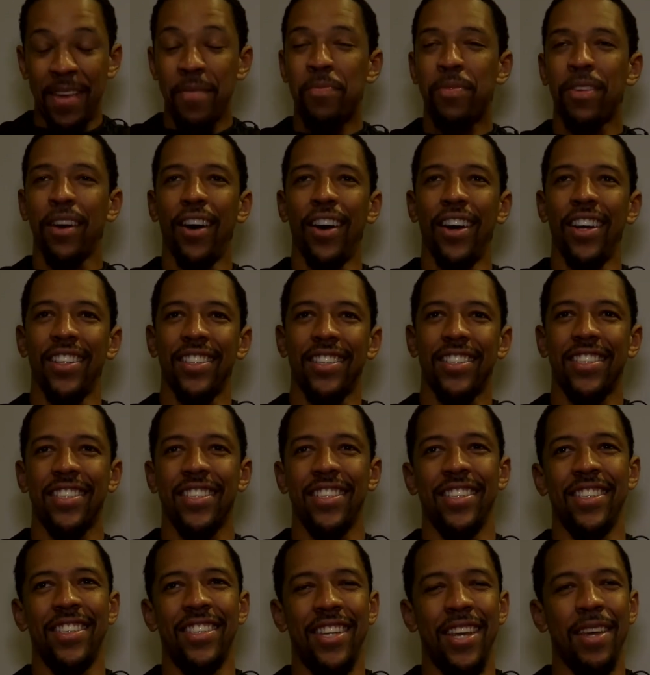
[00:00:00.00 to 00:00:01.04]

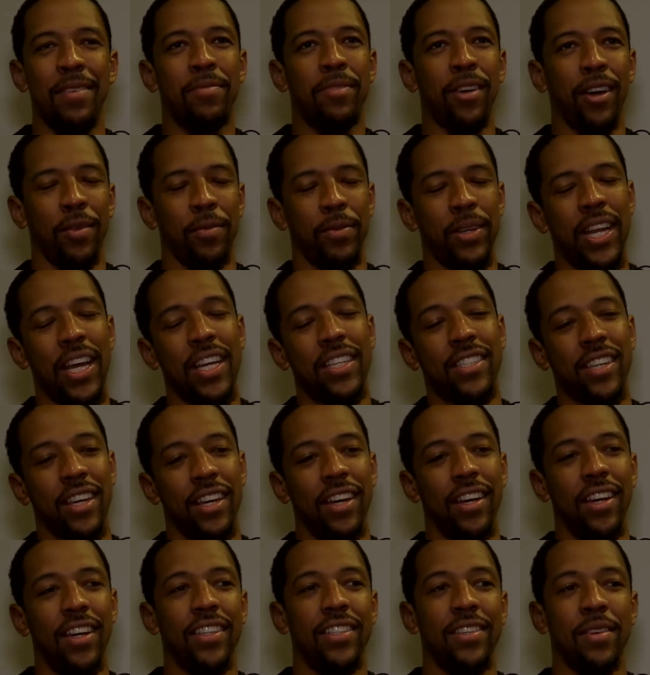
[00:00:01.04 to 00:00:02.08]
But that's
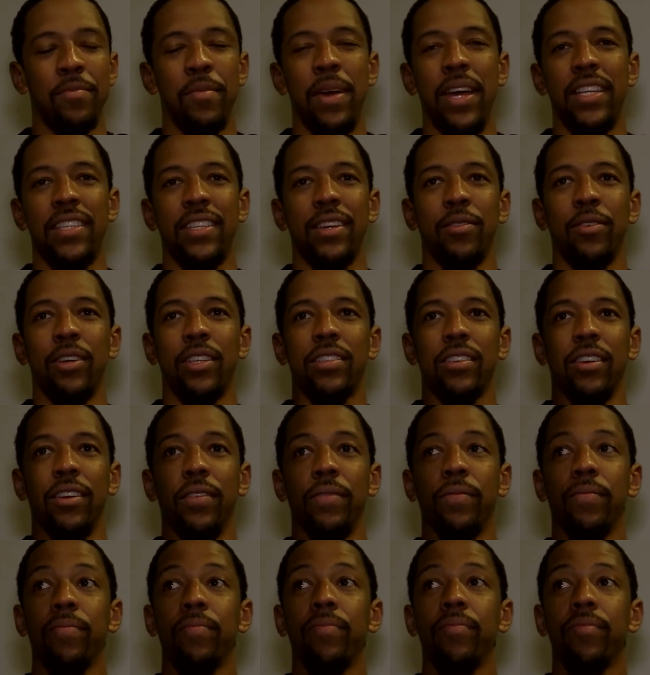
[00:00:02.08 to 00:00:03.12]
an amazing
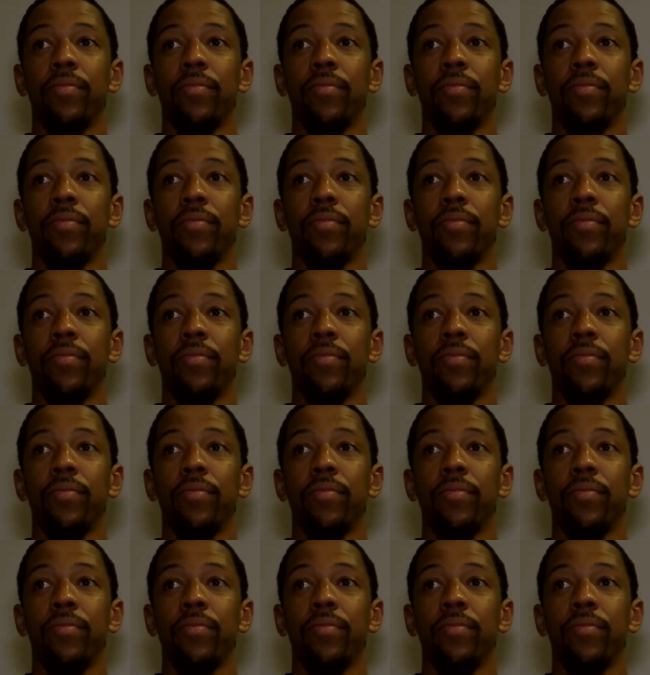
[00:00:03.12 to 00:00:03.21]
whistle.